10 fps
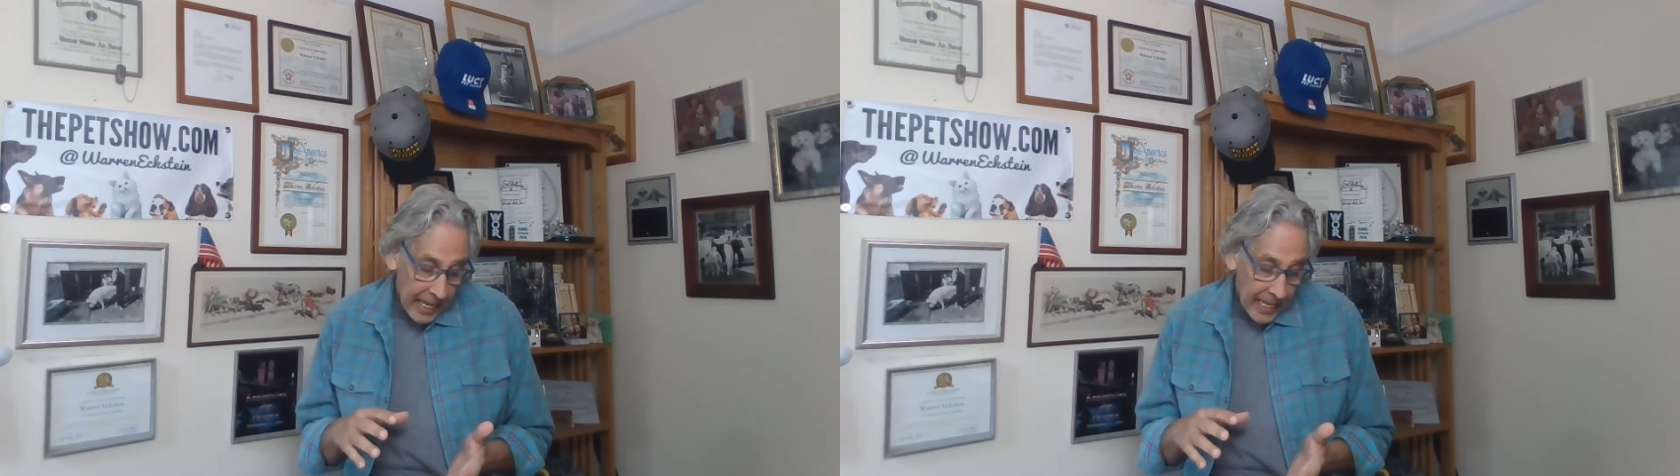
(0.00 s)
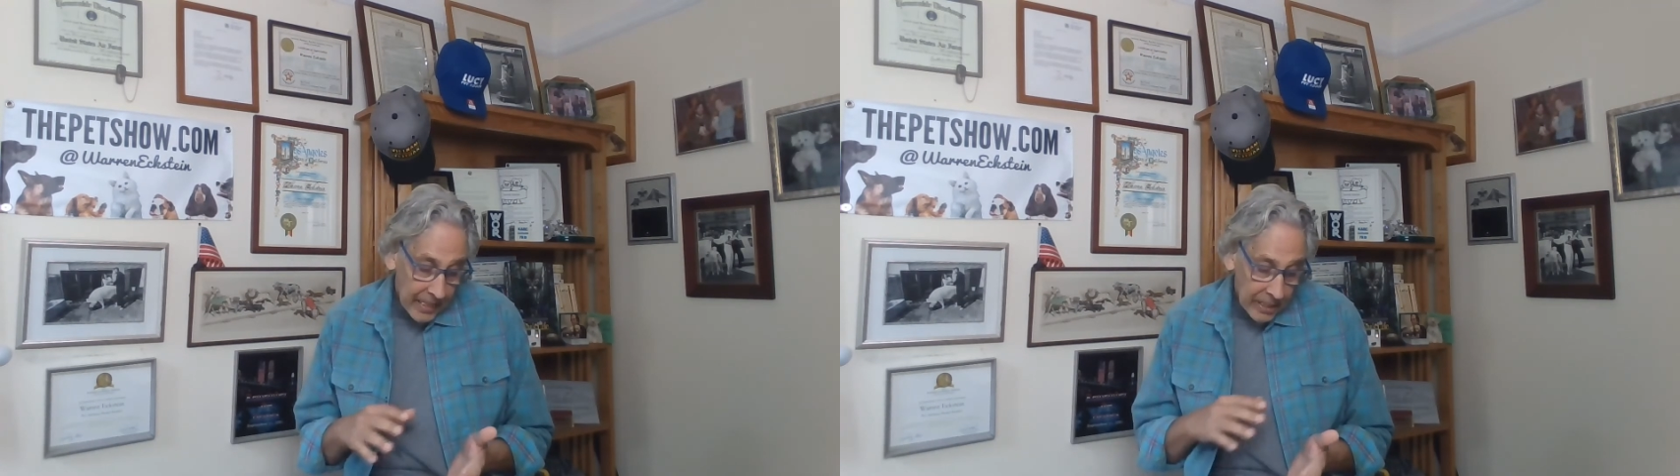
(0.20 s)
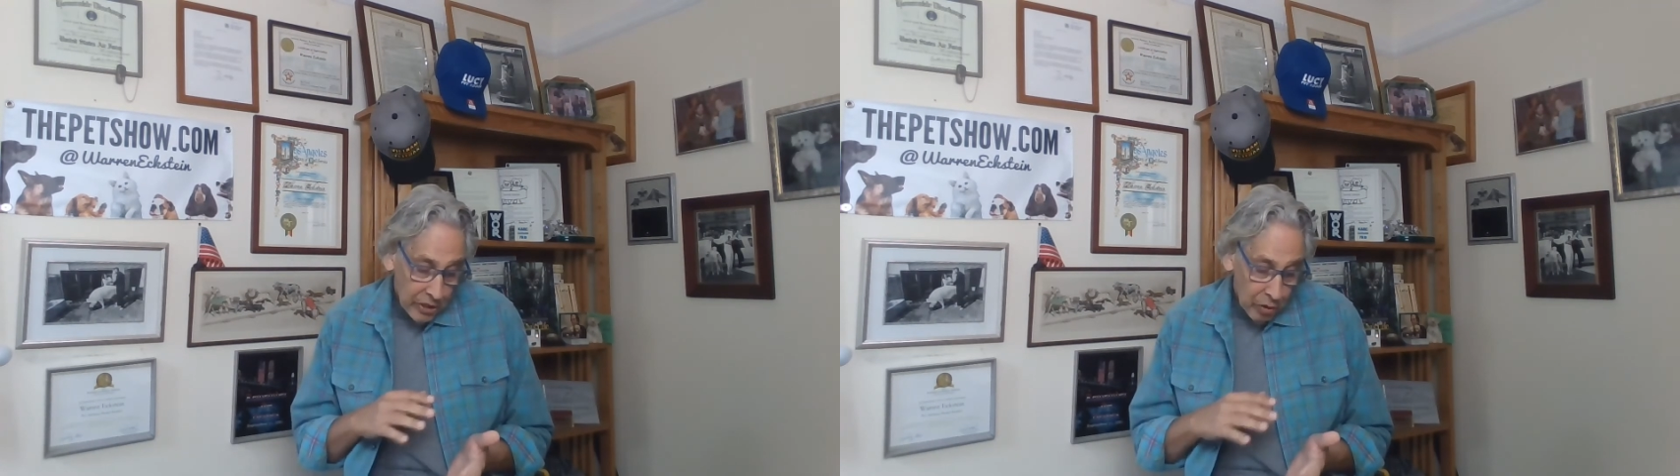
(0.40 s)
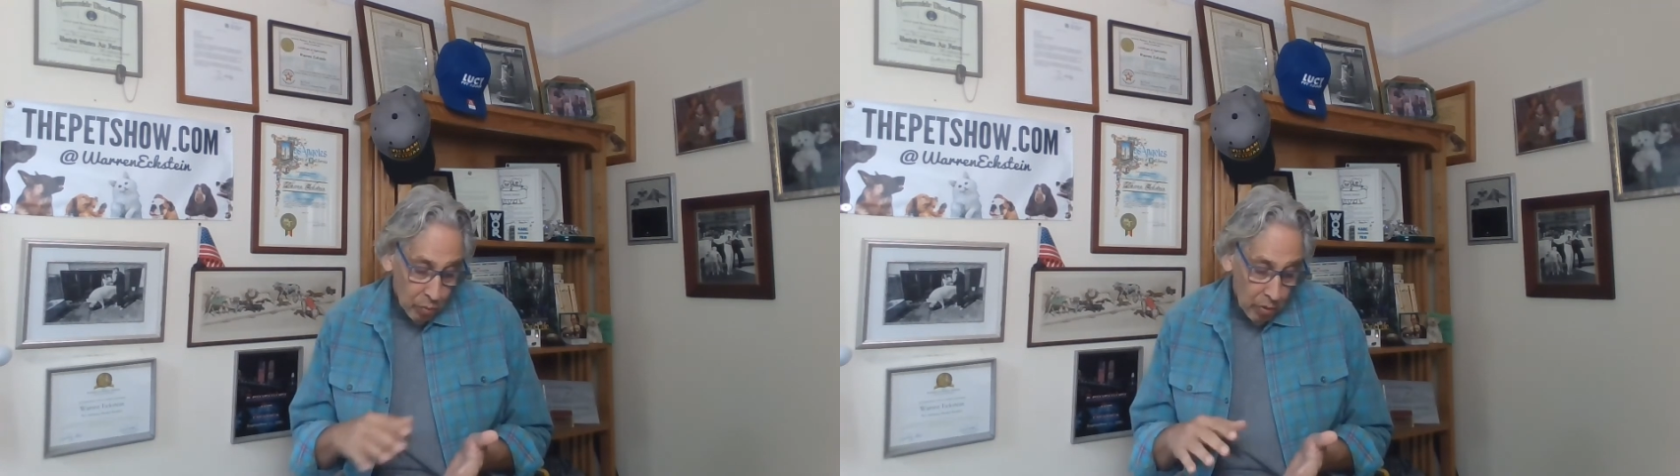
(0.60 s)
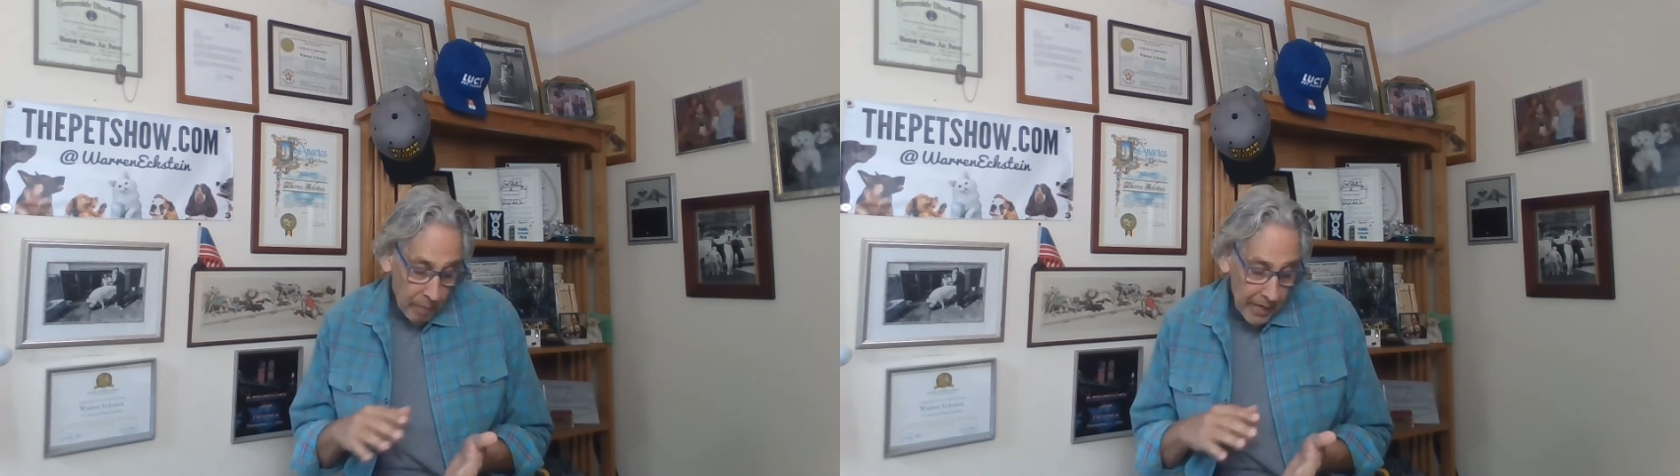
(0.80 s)
and let you
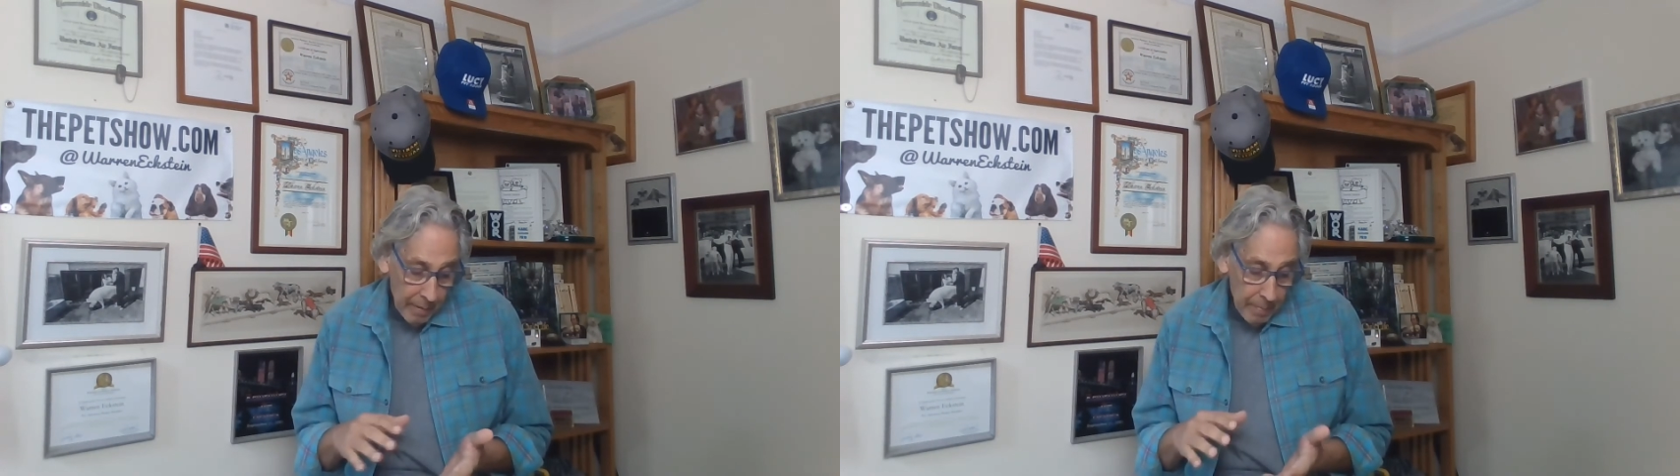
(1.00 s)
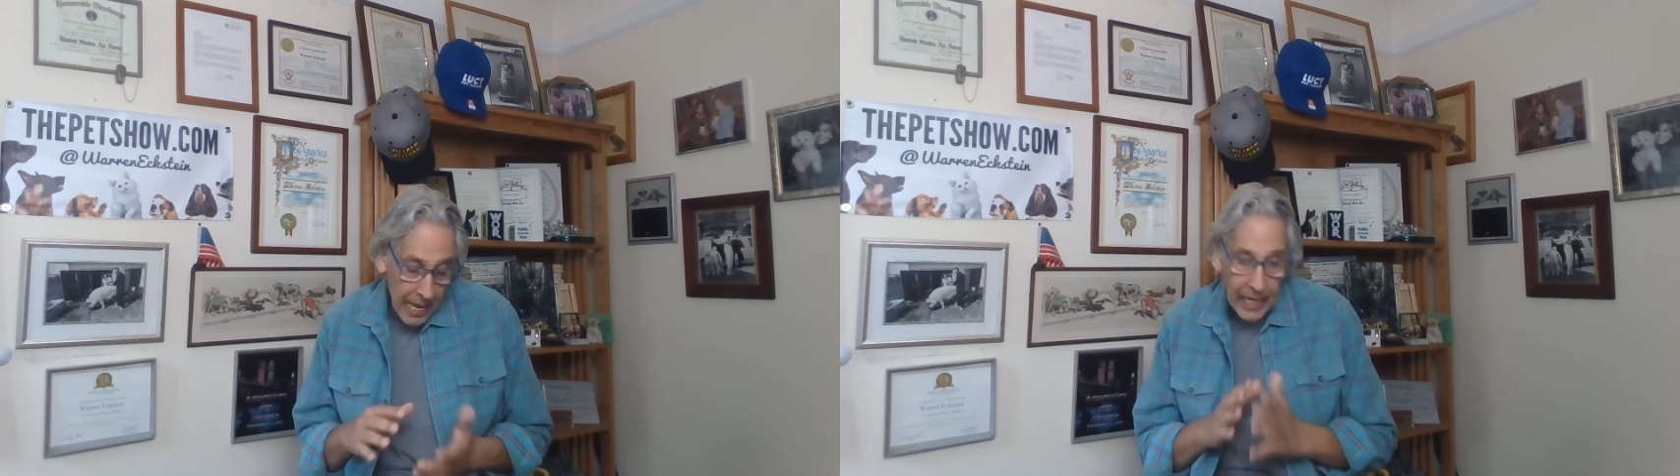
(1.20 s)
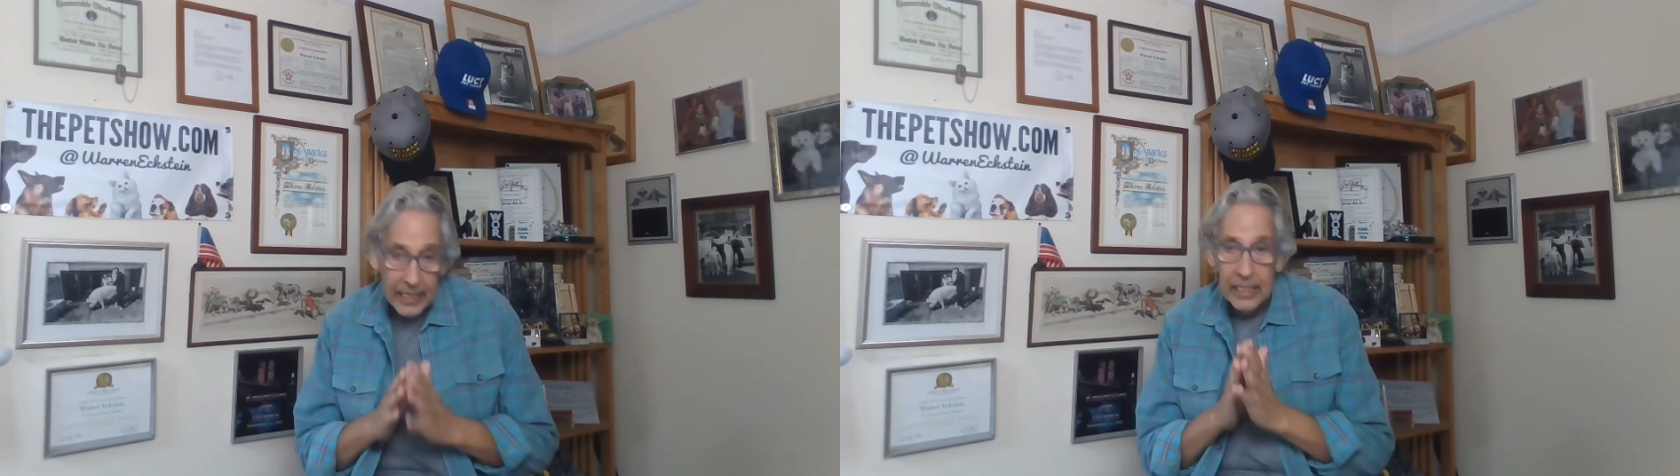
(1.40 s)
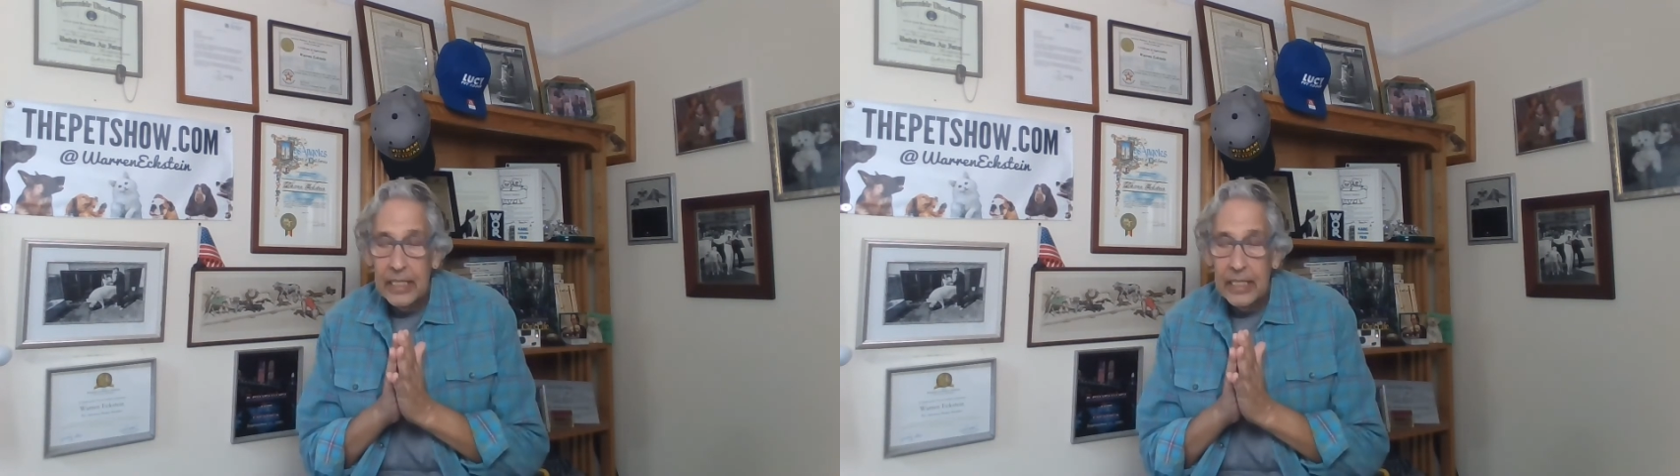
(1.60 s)
rub their back,